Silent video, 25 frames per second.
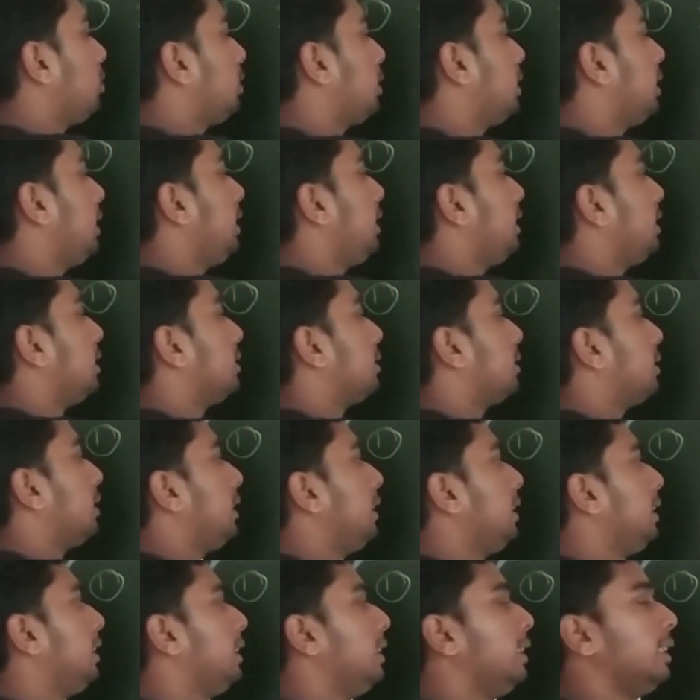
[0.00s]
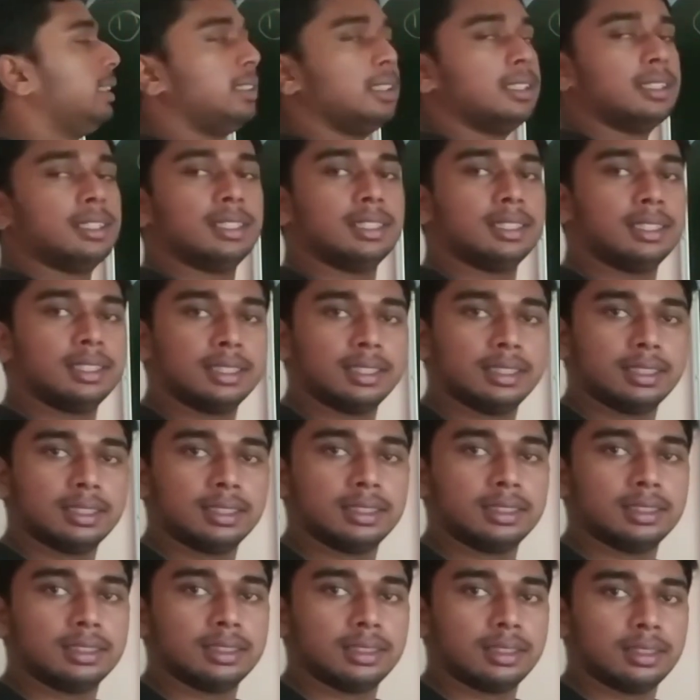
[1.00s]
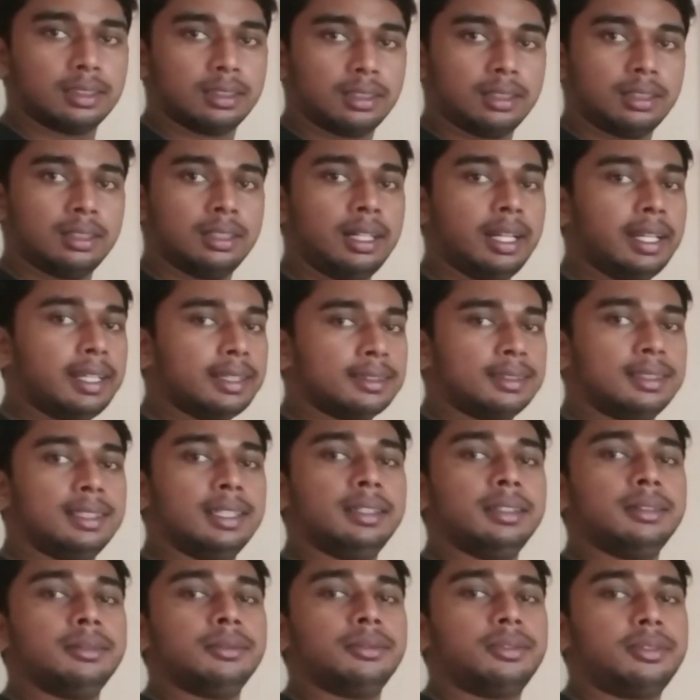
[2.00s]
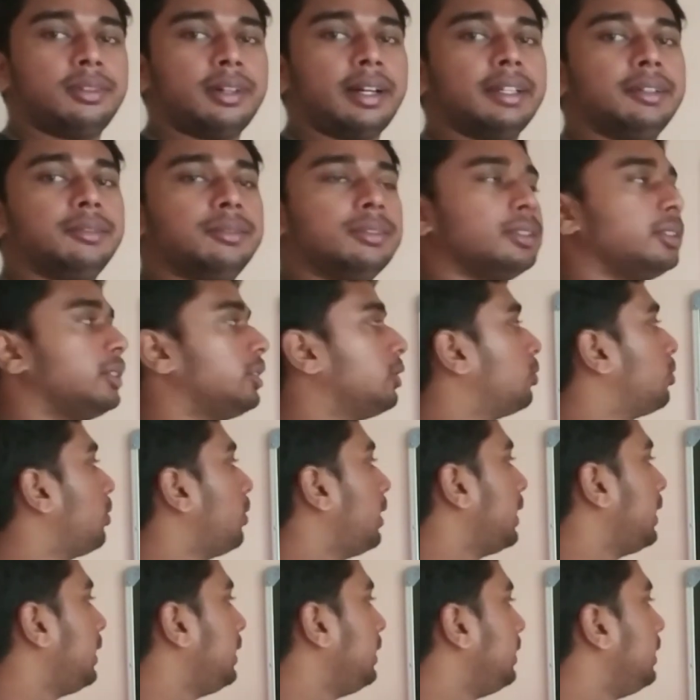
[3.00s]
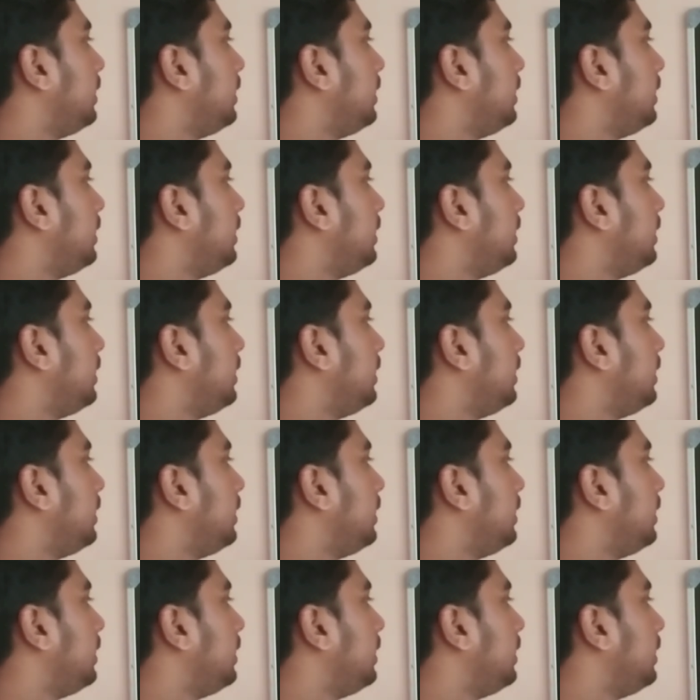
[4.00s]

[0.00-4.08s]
see 3 is less than 5. So in